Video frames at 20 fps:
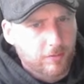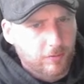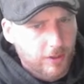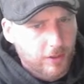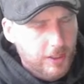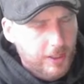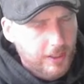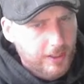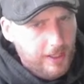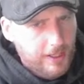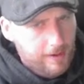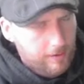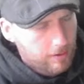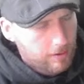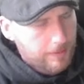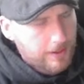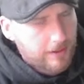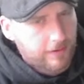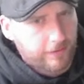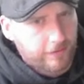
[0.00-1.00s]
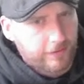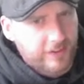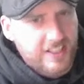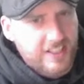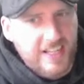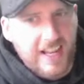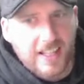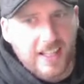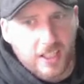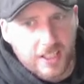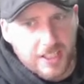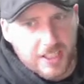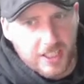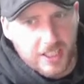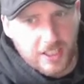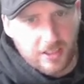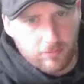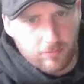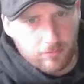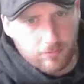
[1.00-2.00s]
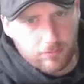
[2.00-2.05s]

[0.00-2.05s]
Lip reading: really care about fidelity.